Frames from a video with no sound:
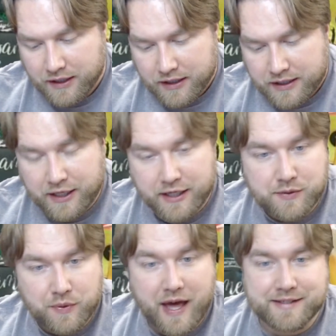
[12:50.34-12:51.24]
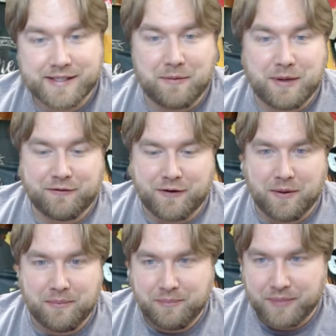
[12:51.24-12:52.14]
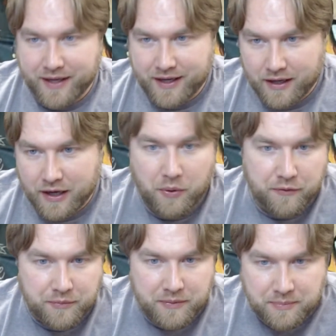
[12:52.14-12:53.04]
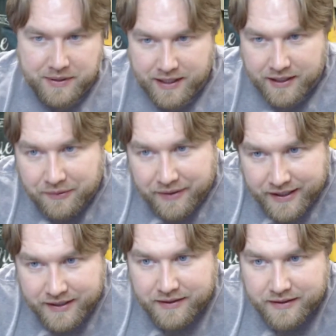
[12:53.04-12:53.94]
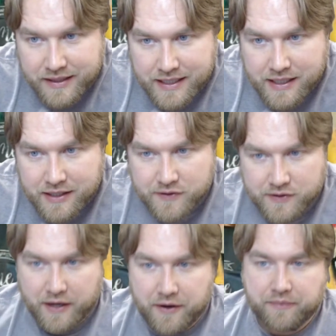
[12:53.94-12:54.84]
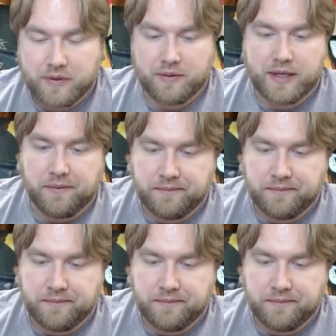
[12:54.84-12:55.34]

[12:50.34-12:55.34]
curious where that's coming from, but oh well, from the potato, right? So here we go.